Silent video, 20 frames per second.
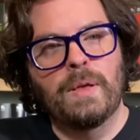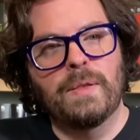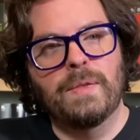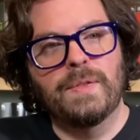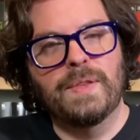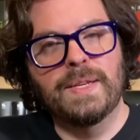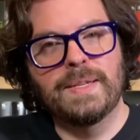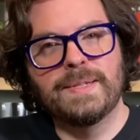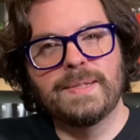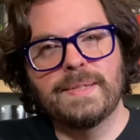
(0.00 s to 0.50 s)

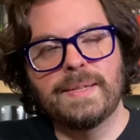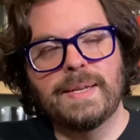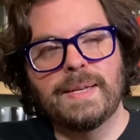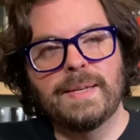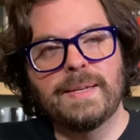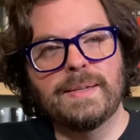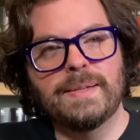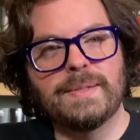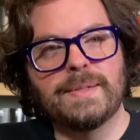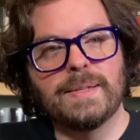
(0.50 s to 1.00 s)
This
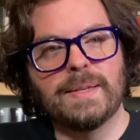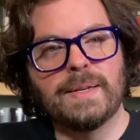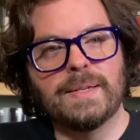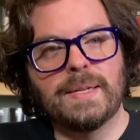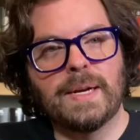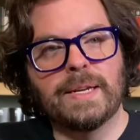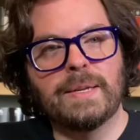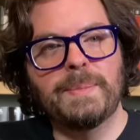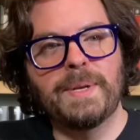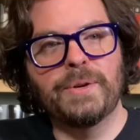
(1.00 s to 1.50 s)
is a
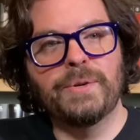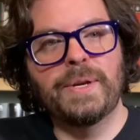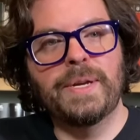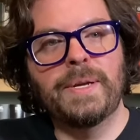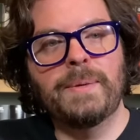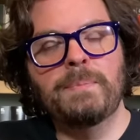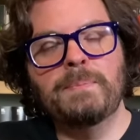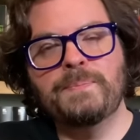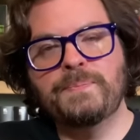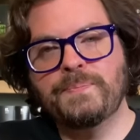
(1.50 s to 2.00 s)
documentary